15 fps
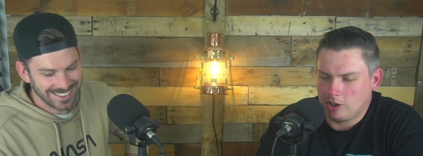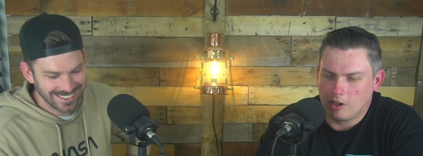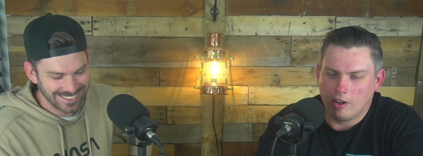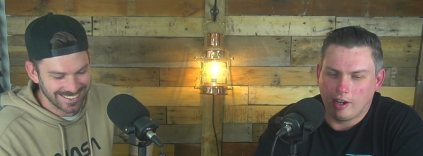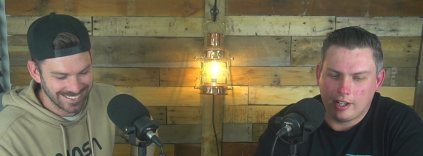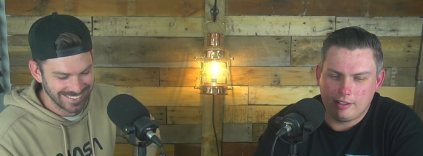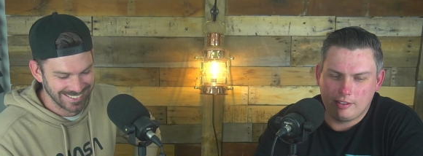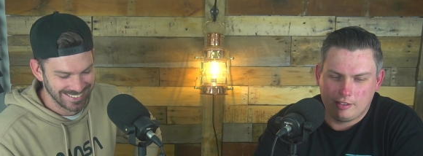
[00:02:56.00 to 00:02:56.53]
Speaker 1: all
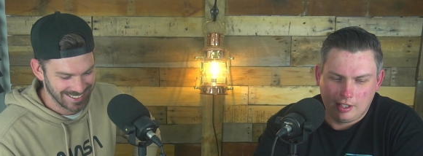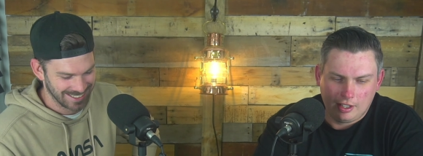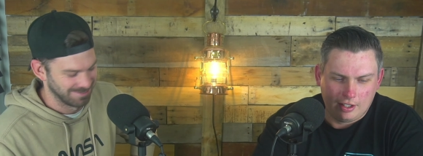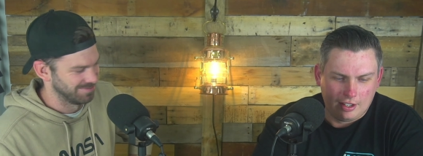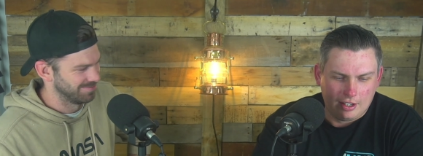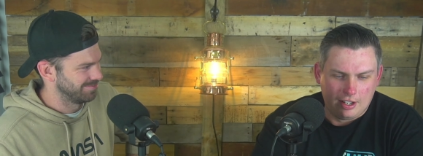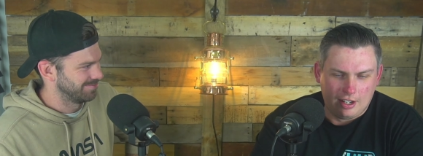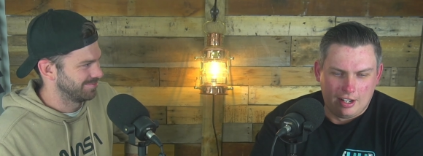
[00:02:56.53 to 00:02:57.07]
right. Yeah
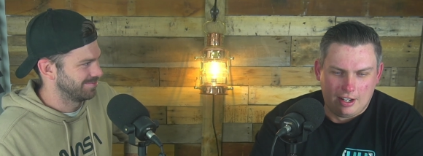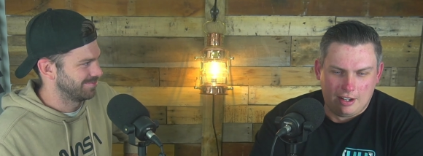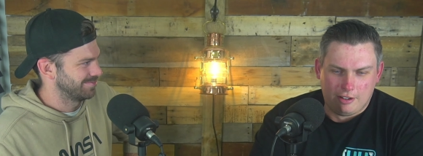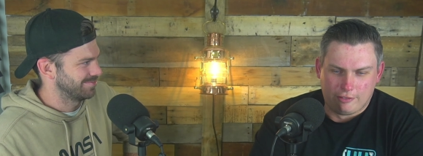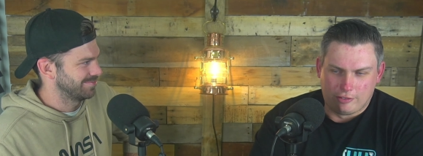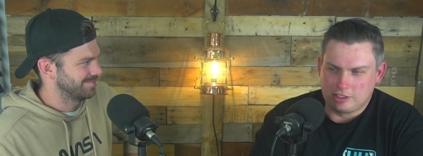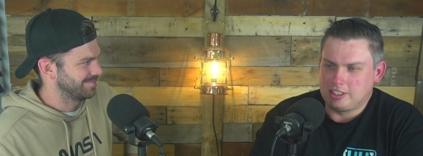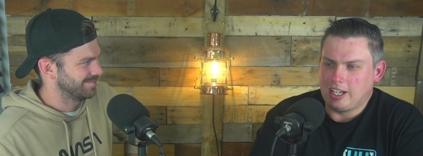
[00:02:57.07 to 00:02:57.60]

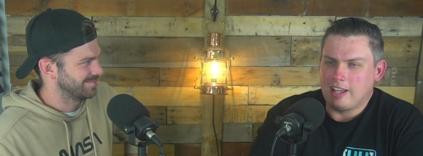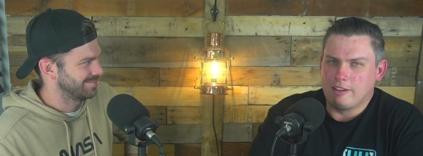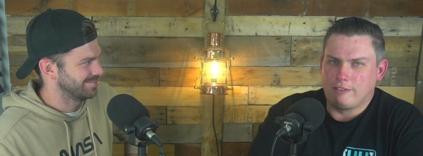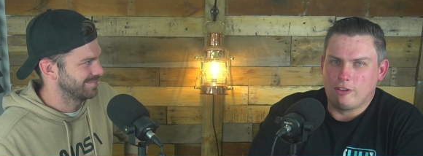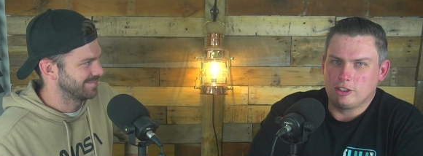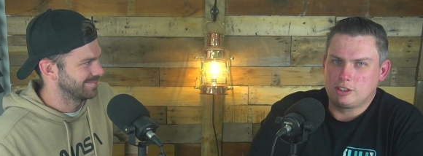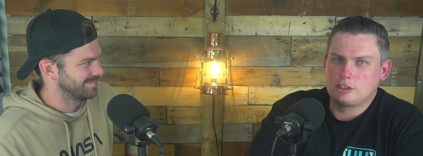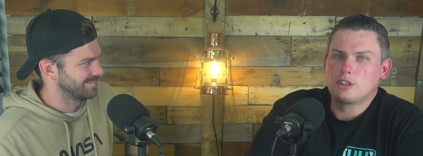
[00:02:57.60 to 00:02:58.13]
for a start, the
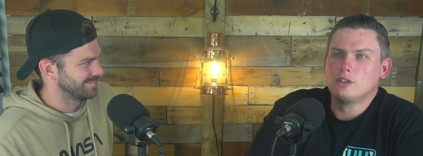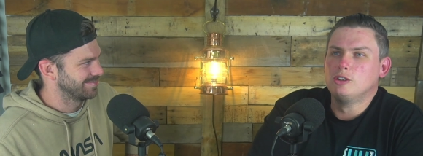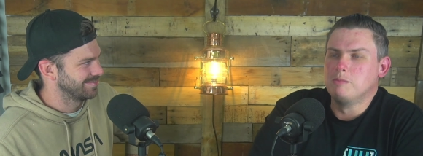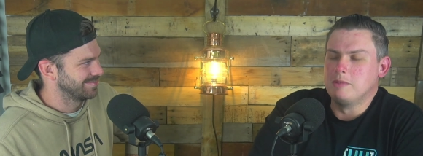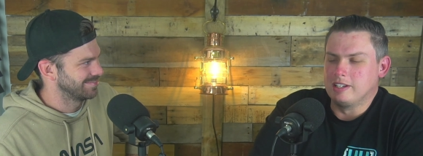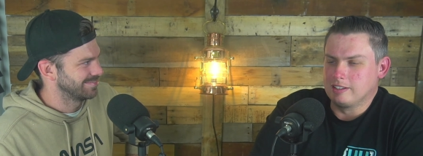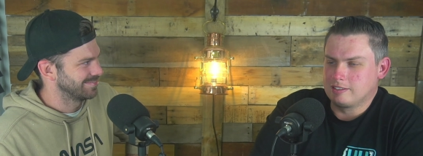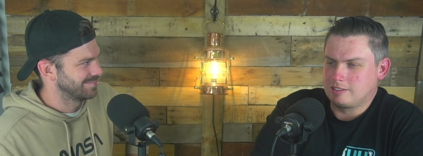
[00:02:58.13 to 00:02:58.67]
first two
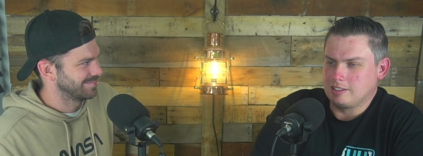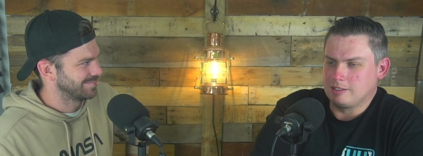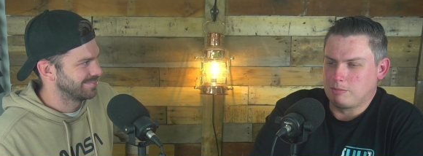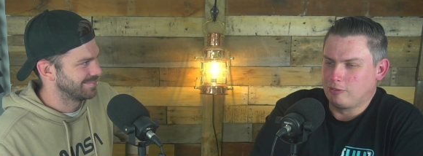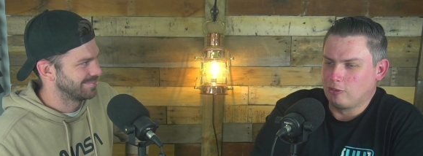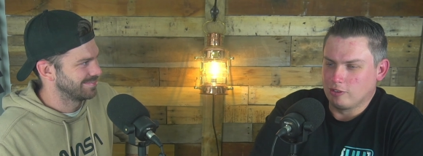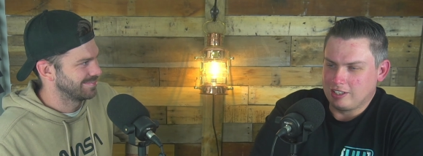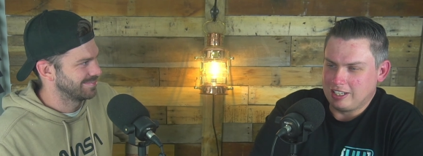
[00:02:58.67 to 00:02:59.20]
minutes is
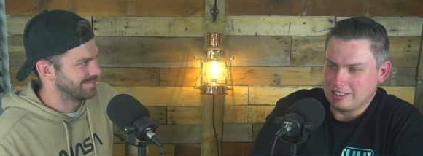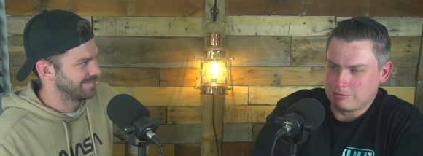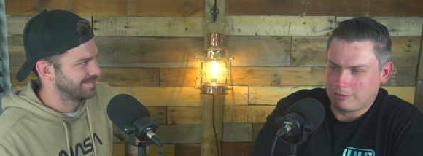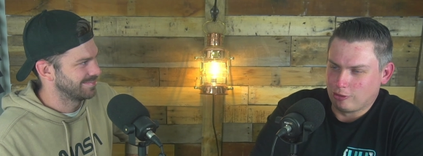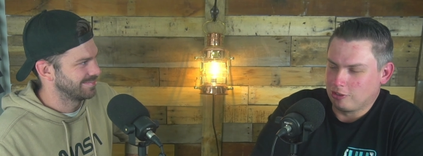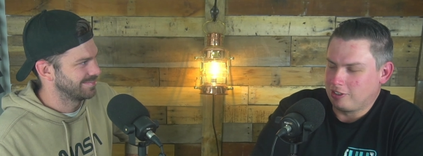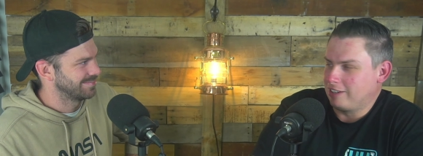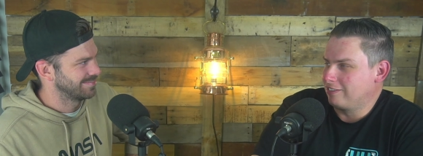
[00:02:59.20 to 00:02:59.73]
before is
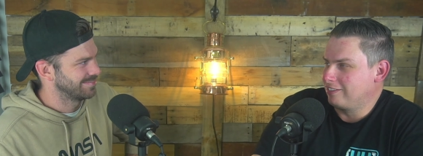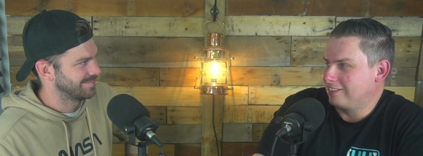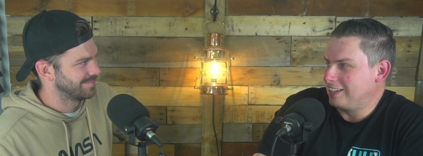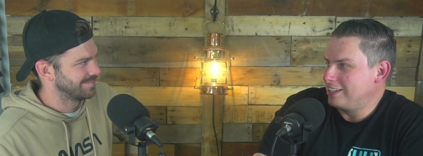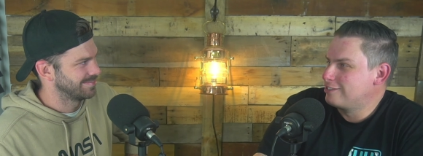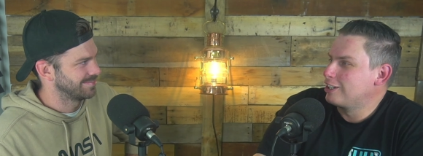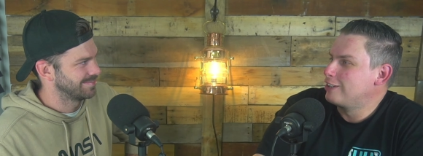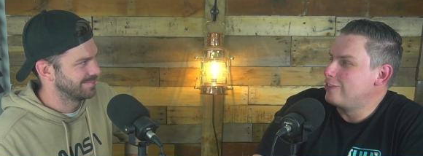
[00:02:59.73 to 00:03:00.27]
before the
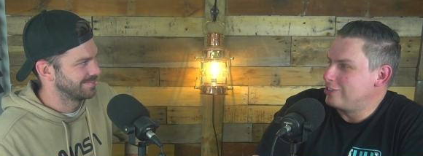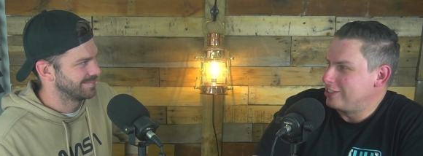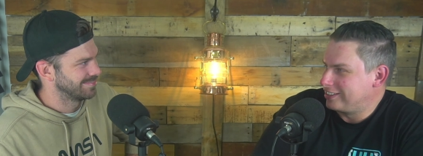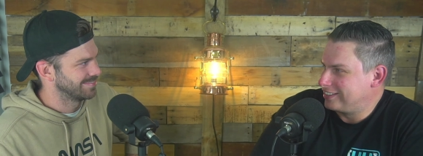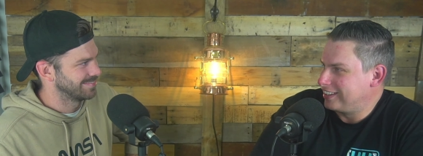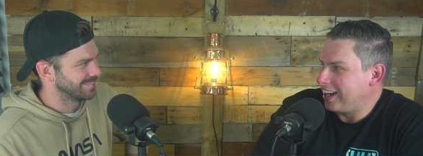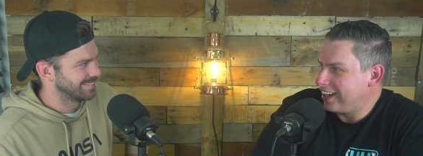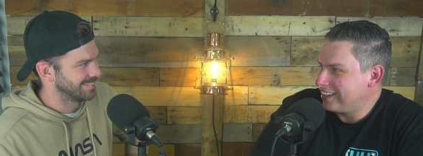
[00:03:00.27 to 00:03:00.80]
intro music
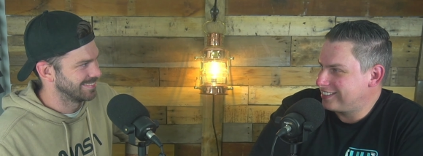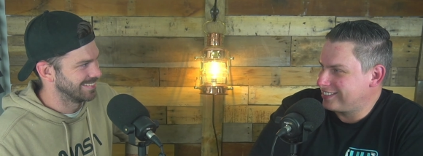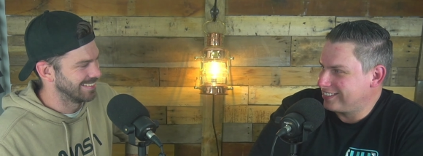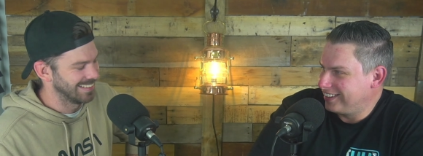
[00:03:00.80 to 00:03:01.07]
starts.